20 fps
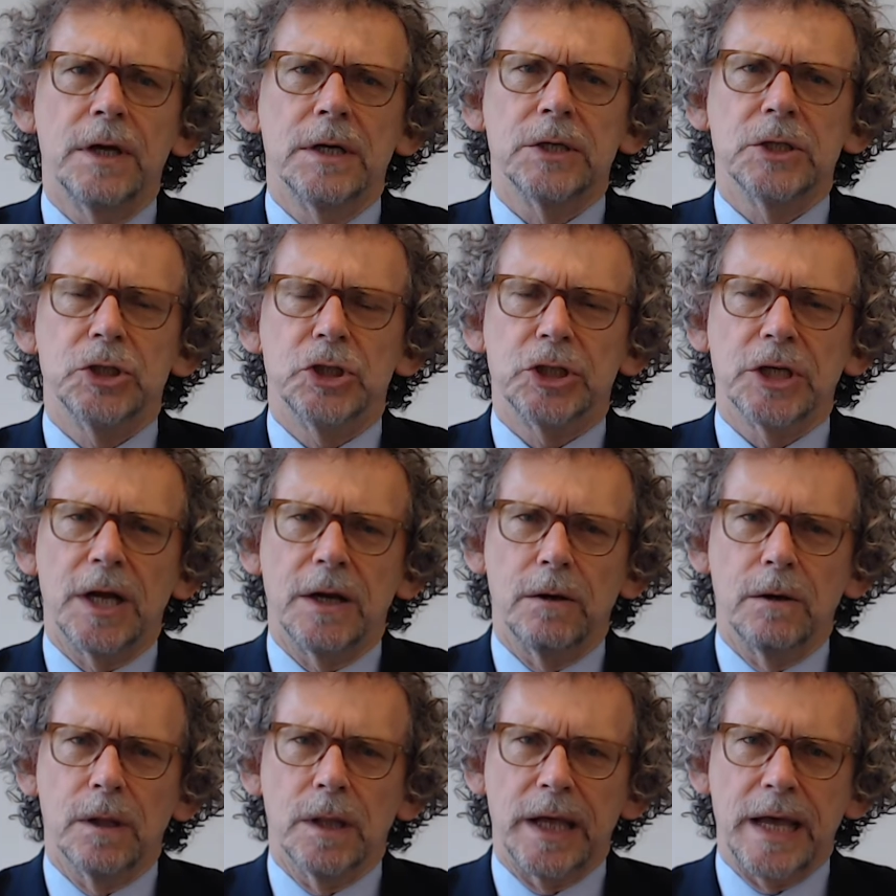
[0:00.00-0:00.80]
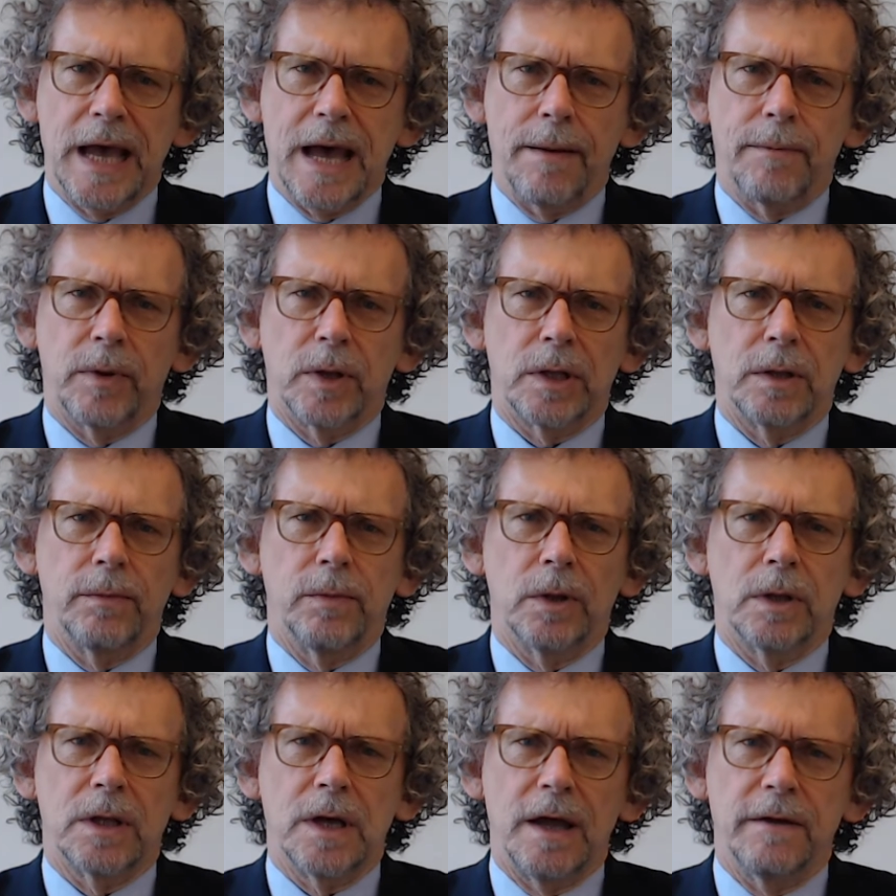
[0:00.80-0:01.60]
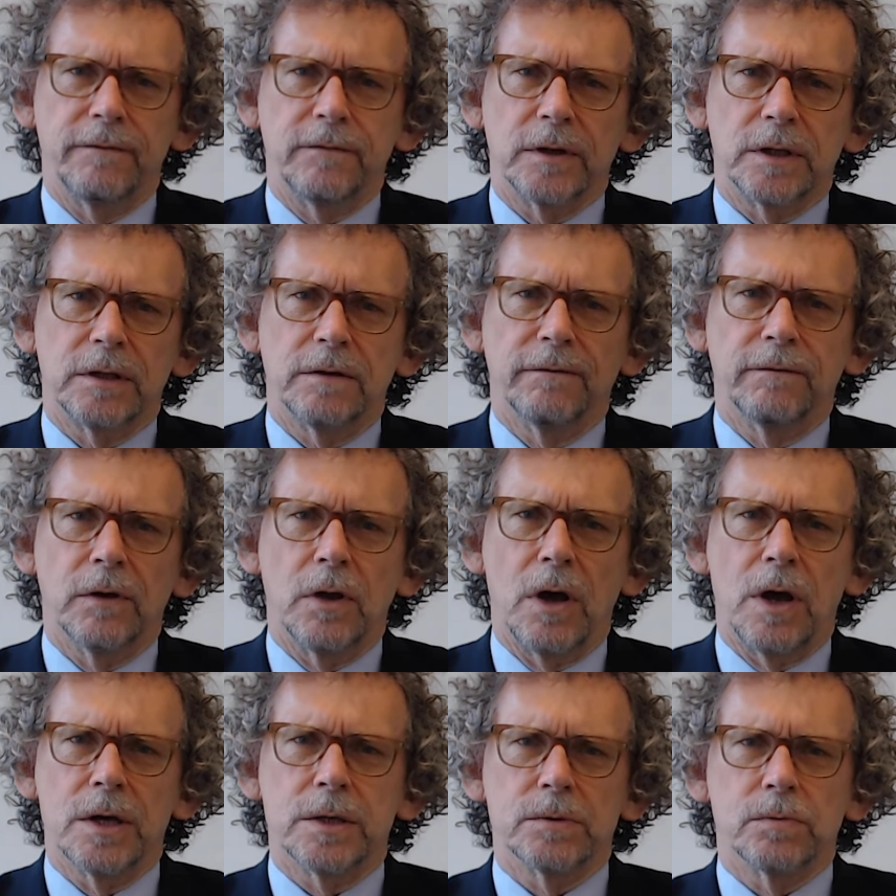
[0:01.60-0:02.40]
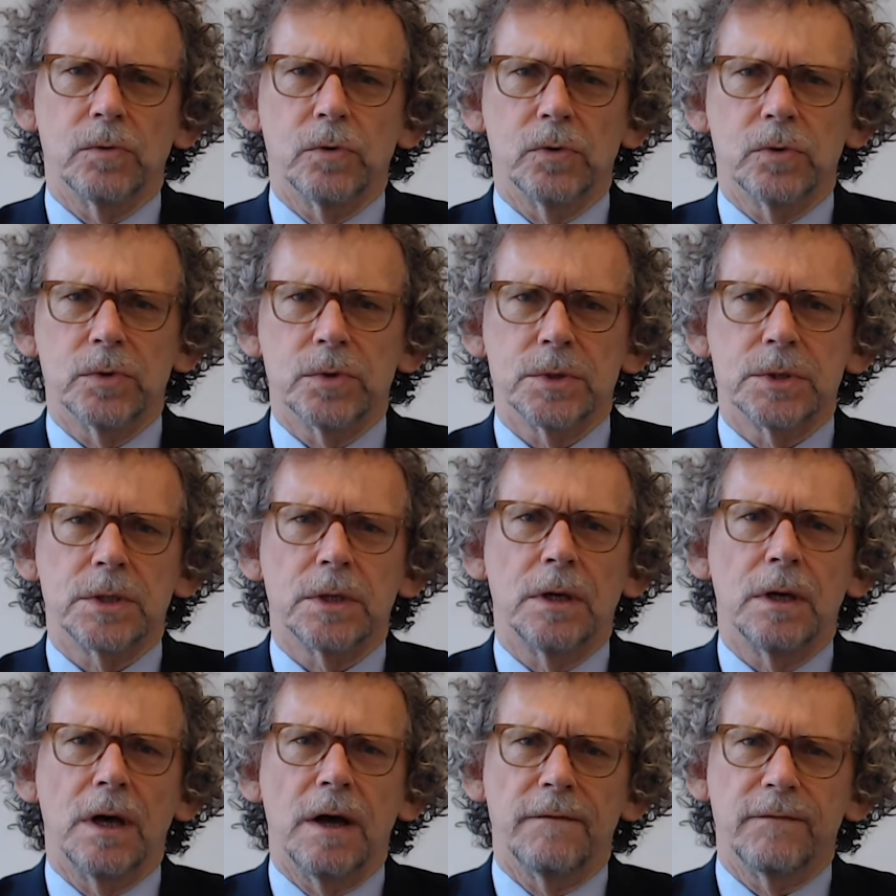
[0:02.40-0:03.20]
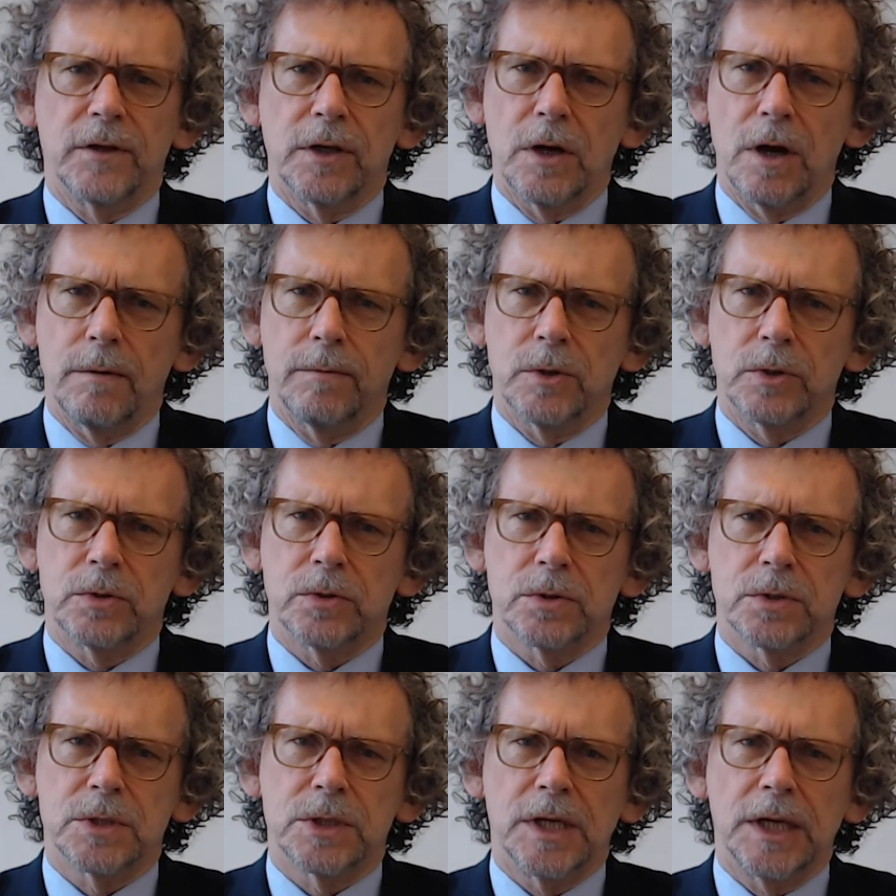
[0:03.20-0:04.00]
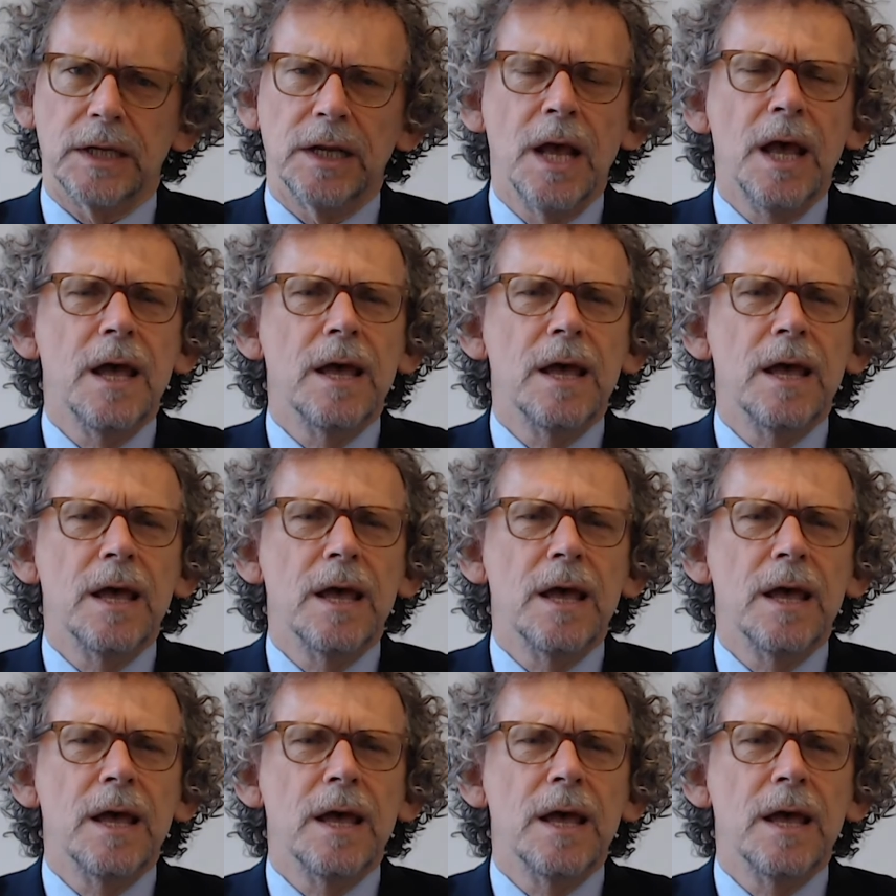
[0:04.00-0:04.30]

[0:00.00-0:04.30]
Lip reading: generally applicable conflict of law rules of the arbitral seat.